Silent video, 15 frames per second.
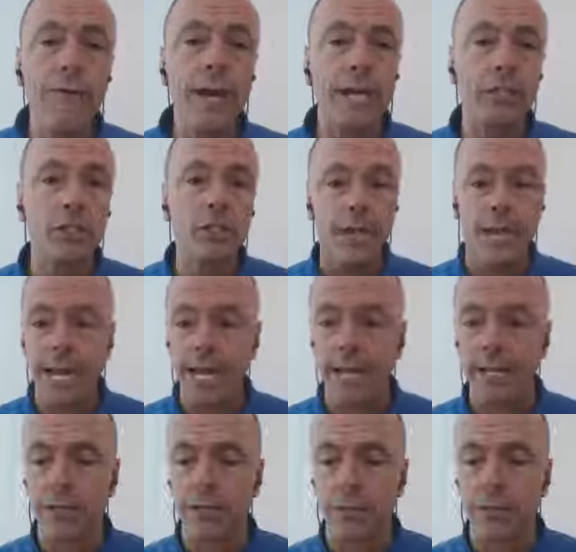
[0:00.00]
got your
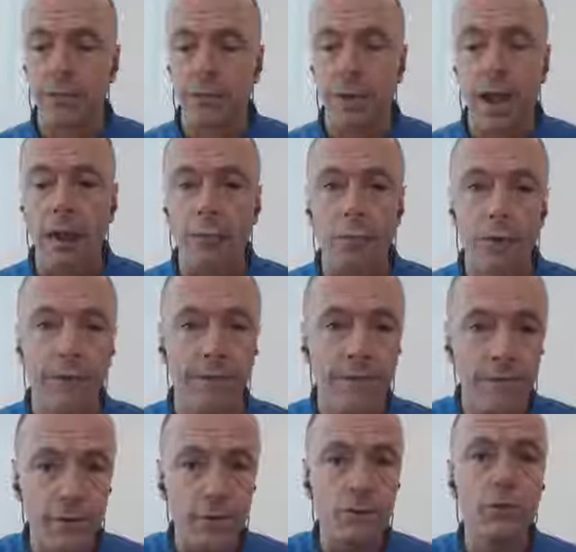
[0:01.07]
hands around where the
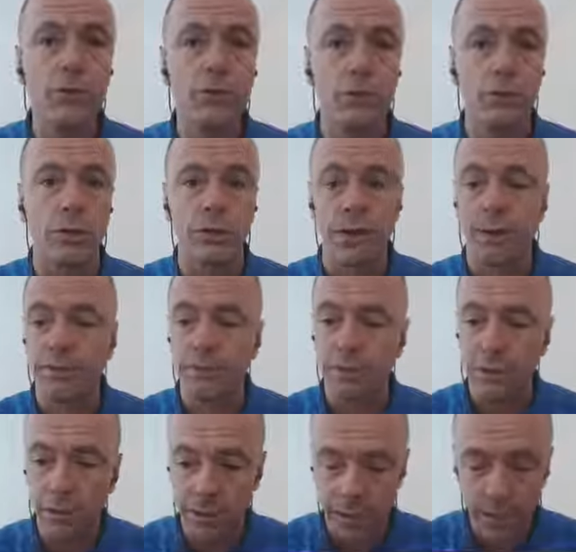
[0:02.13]
future of
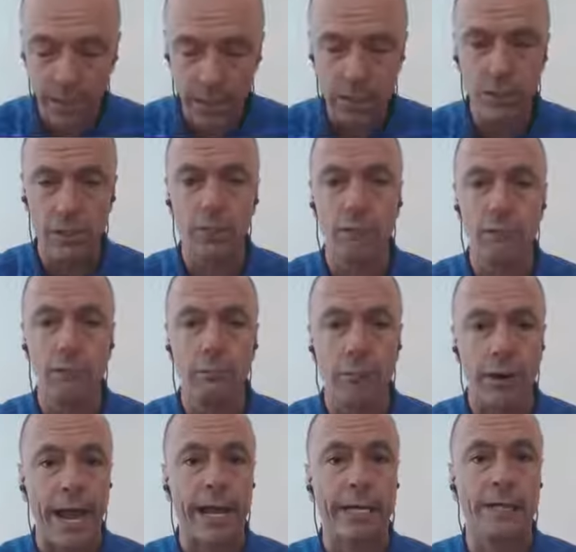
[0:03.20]
the digital
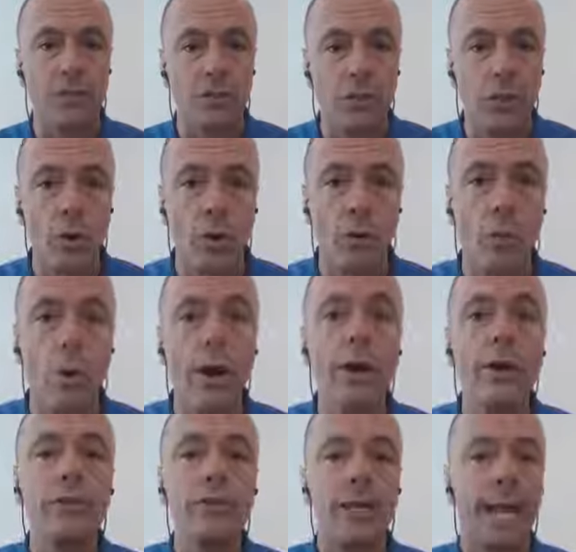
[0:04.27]
practice is going. Where
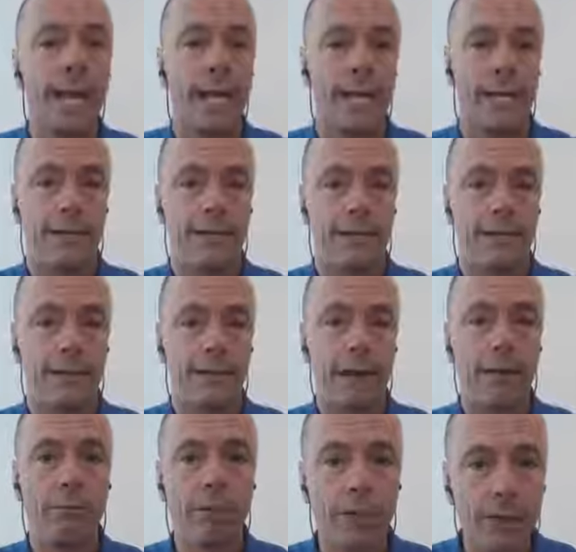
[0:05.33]
is it headed? I
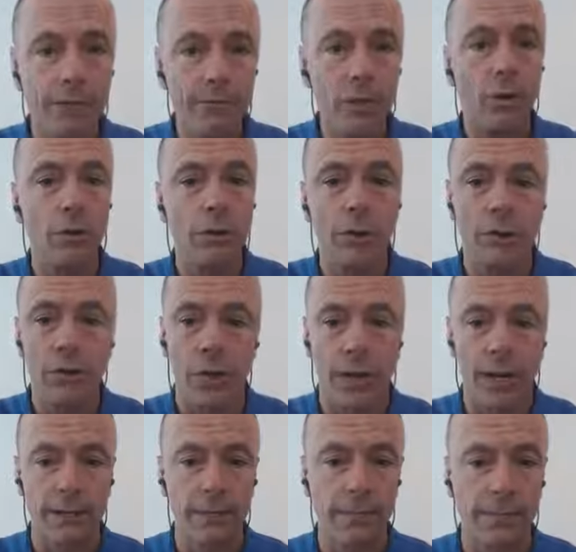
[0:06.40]
would love to know your
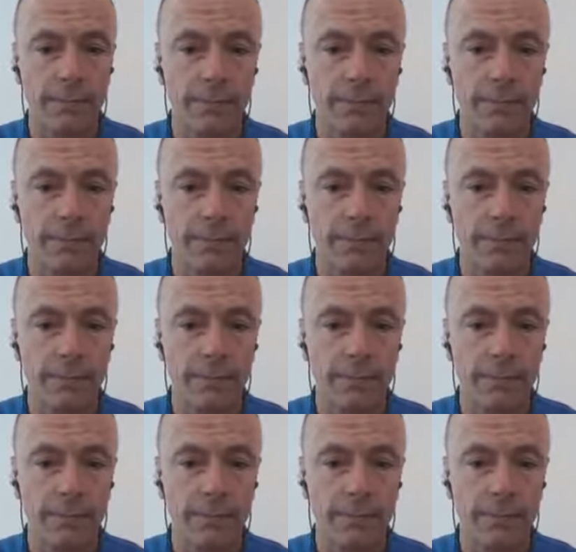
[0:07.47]
thoughts.